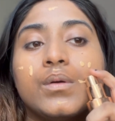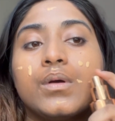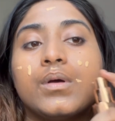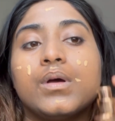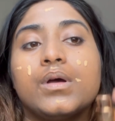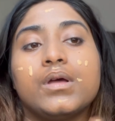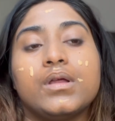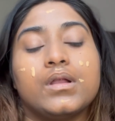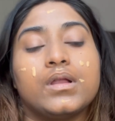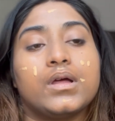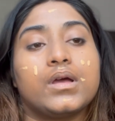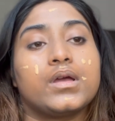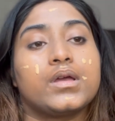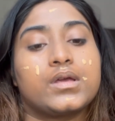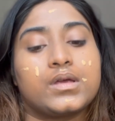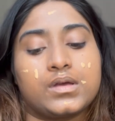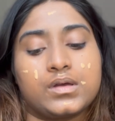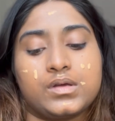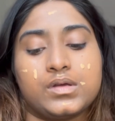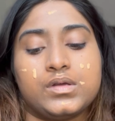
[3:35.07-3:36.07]
I like
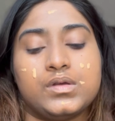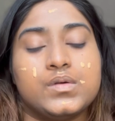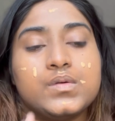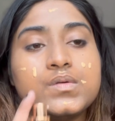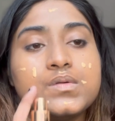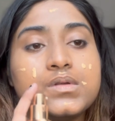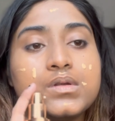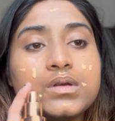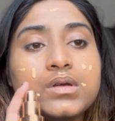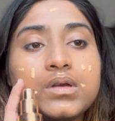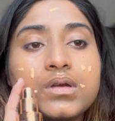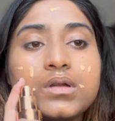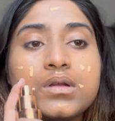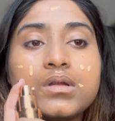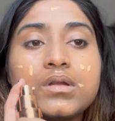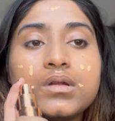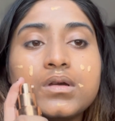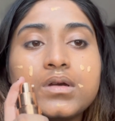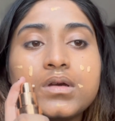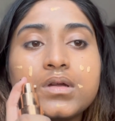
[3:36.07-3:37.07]
using a
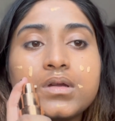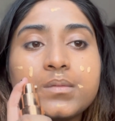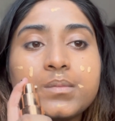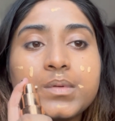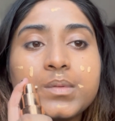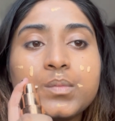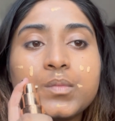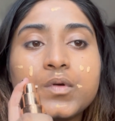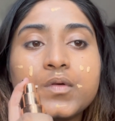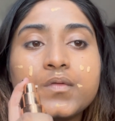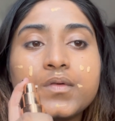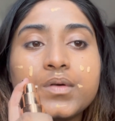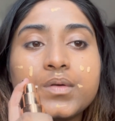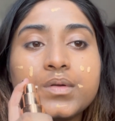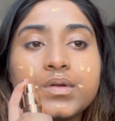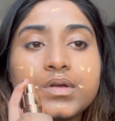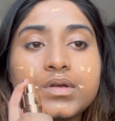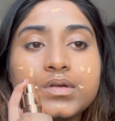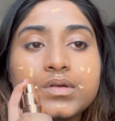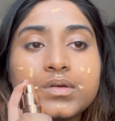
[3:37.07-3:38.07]
little bit more
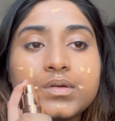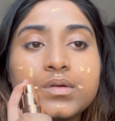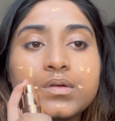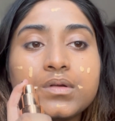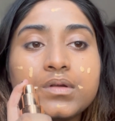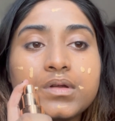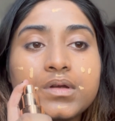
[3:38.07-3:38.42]
foundation on the